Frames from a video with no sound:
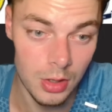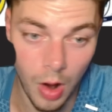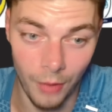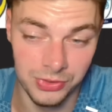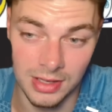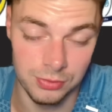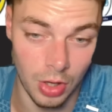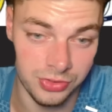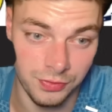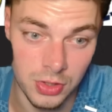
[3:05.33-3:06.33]
Obviously, they've
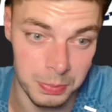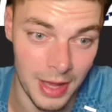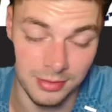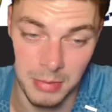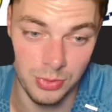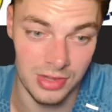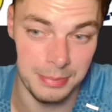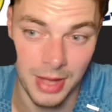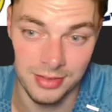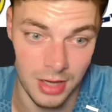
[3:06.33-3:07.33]
lost a few players, and most of their
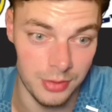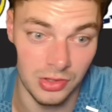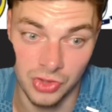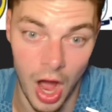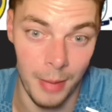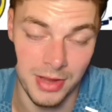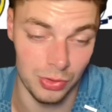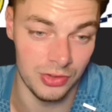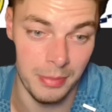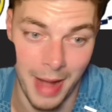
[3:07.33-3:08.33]
players are going to Derby as
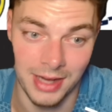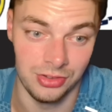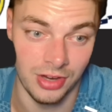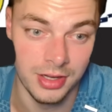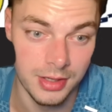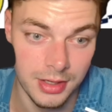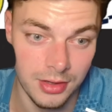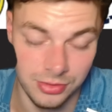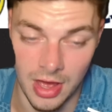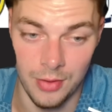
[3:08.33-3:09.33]
well as the manager.
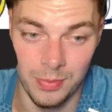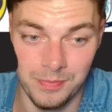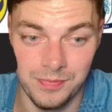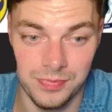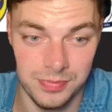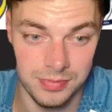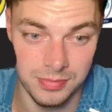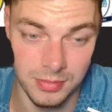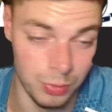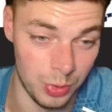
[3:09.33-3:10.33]
So
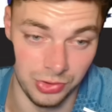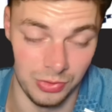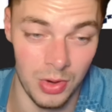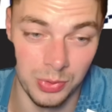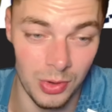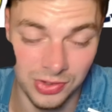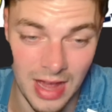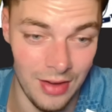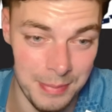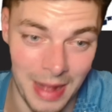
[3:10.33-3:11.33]
we'll see
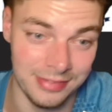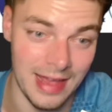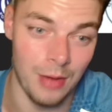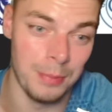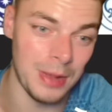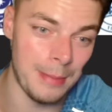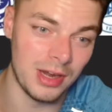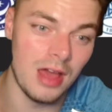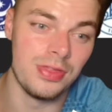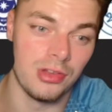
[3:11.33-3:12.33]
how it pans out. With
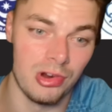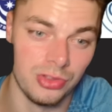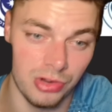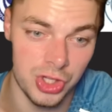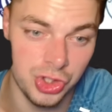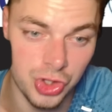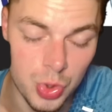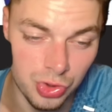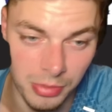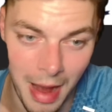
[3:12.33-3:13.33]
Blackburn, they're under a
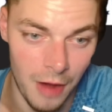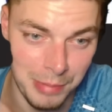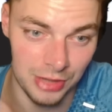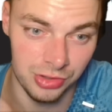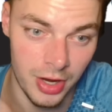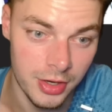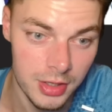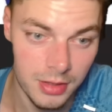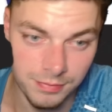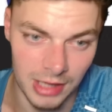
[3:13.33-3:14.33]
huge amount of pressure,
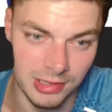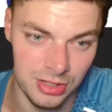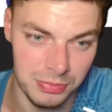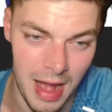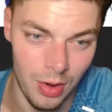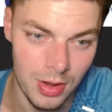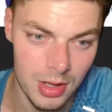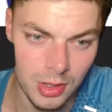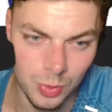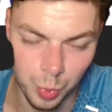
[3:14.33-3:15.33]
Varun Ismail,
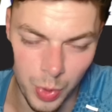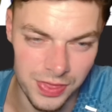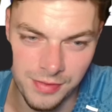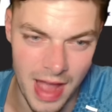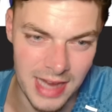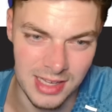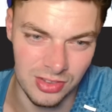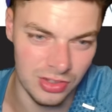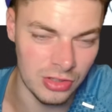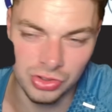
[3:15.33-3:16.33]
with the Venkies,
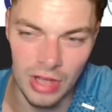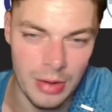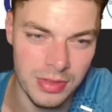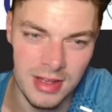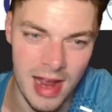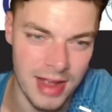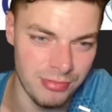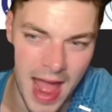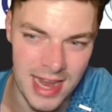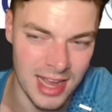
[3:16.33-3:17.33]
because I just don't think their
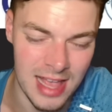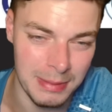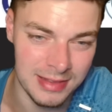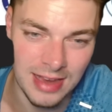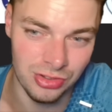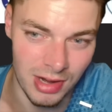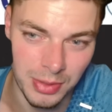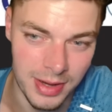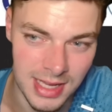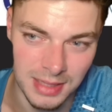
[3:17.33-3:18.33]
expectations are
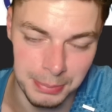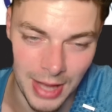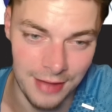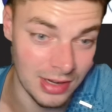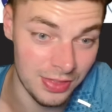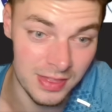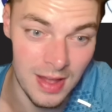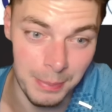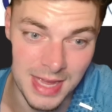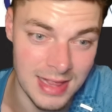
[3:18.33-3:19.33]
anywhere near the playoffs, and I think they'll
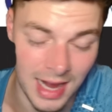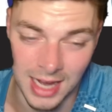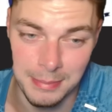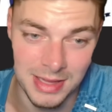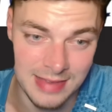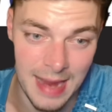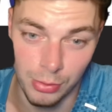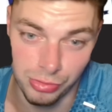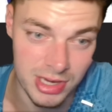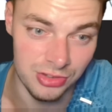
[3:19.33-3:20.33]
be in that kind of mid-table
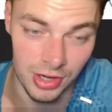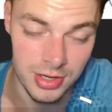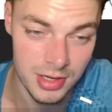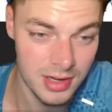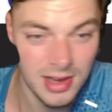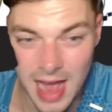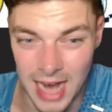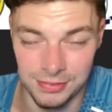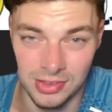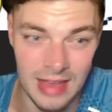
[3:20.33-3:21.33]
region. And
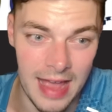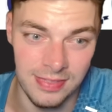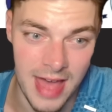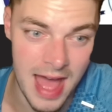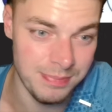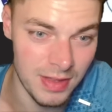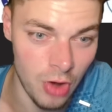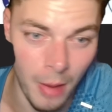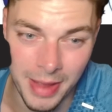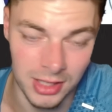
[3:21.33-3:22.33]
if they're sat in there, they've
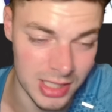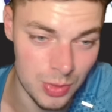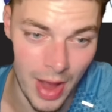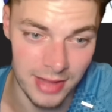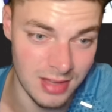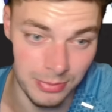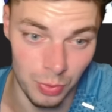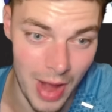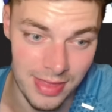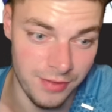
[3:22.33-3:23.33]
got a bit of leeway in terms of
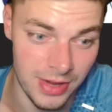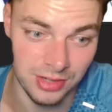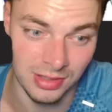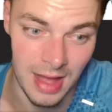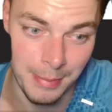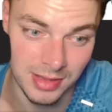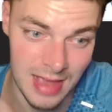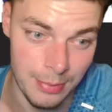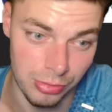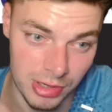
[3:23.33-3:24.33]
where they finish in that
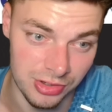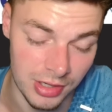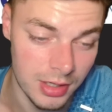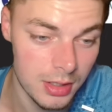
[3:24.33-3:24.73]
mid-table region.